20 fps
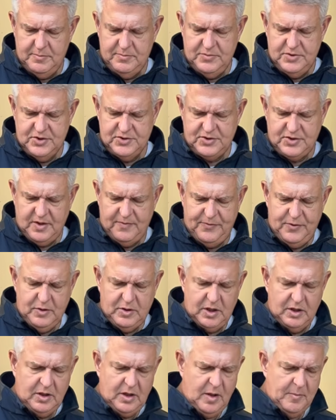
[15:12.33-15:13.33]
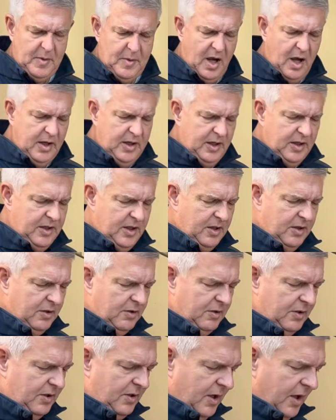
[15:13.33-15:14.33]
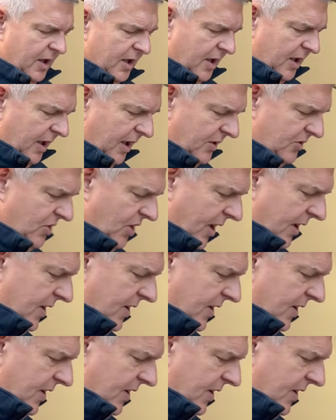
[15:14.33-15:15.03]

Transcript: just, if you can come on in here and check